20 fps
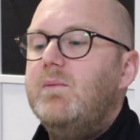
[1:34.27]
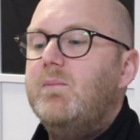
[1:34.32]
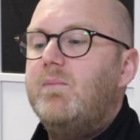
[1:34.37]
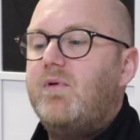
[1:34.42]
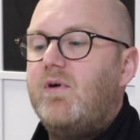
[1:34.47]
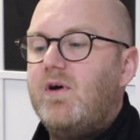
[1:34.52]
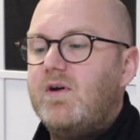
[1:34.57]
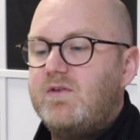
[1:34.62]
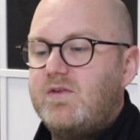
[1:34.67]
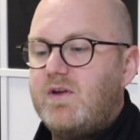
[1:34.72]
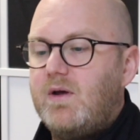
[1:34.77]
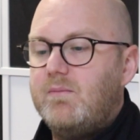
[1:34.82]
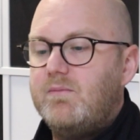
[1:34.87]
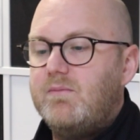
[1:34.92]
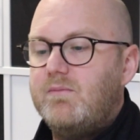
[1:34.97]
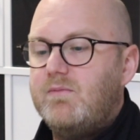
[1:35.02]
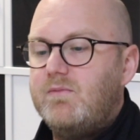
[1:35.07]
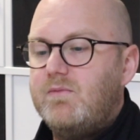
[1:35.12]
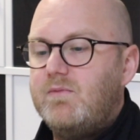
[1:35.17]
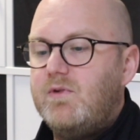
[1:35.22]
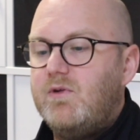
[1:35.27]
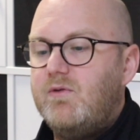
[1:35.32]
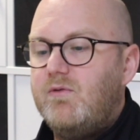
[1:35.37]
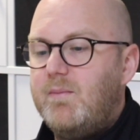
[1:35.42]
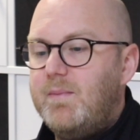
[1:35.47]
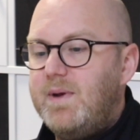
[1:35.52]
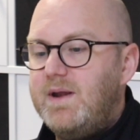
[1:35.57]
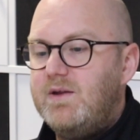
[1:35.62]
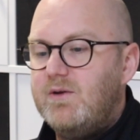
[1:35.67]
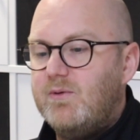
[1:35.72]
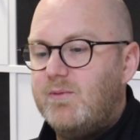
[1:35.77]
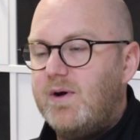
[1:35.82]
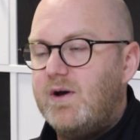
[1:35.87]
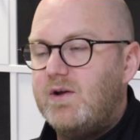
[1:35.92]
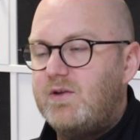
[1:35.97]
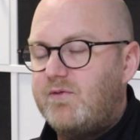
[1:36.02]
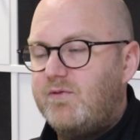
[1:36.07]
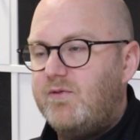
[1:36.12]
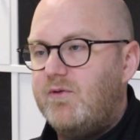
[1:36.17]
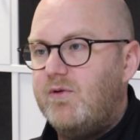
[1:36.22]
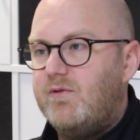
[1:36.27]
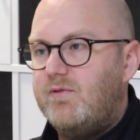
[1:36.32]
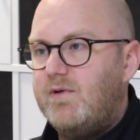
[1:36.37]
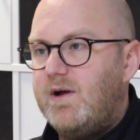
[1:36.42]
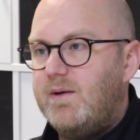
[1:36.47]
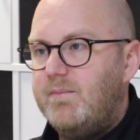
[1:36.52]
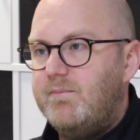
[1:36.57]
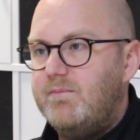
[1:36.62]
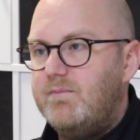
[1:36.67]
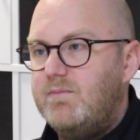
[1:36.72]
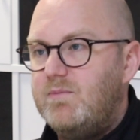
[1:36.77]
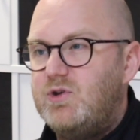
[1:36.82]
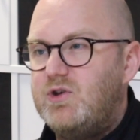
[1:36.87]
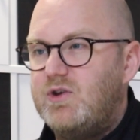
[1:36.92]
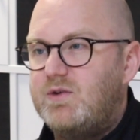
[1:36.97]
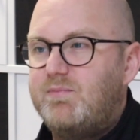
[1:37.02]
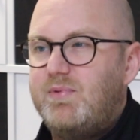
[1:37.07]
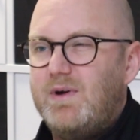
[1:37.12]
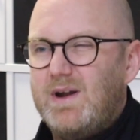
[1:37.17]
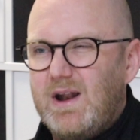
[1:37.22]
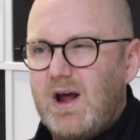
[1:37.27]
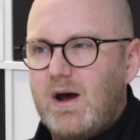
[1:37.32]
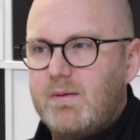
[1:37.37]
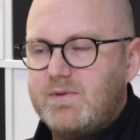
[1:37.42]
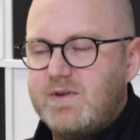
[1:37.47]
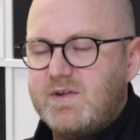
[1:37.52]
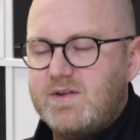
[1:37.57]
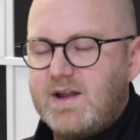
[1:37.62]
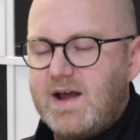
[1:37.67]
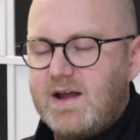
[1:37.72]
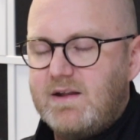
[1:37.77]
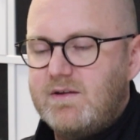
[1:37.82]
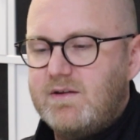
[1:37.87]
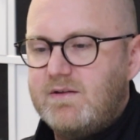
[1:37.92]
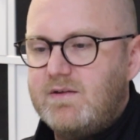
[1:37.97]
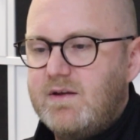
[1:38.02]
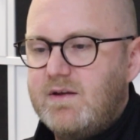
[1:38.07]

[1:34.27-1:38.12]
price up the remedial works for just bringing it up to standard,